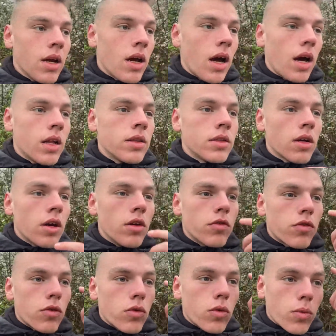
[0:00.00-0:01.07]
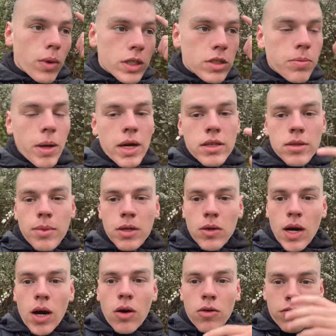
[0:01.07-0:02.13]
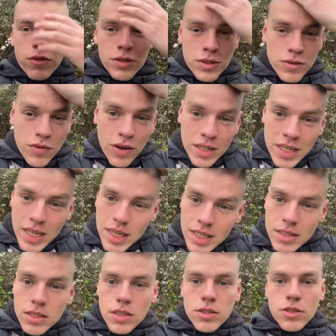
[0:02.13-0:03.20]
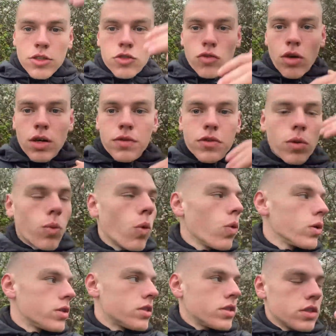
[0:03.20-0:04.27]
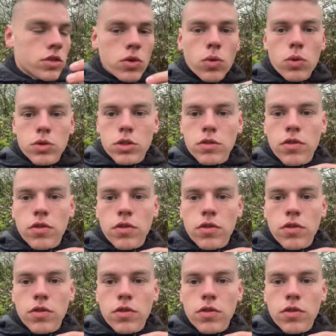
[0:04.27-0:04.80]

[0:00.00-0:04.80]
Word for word: And overall, when you better your mental health, you find it easier to drive towards these goals.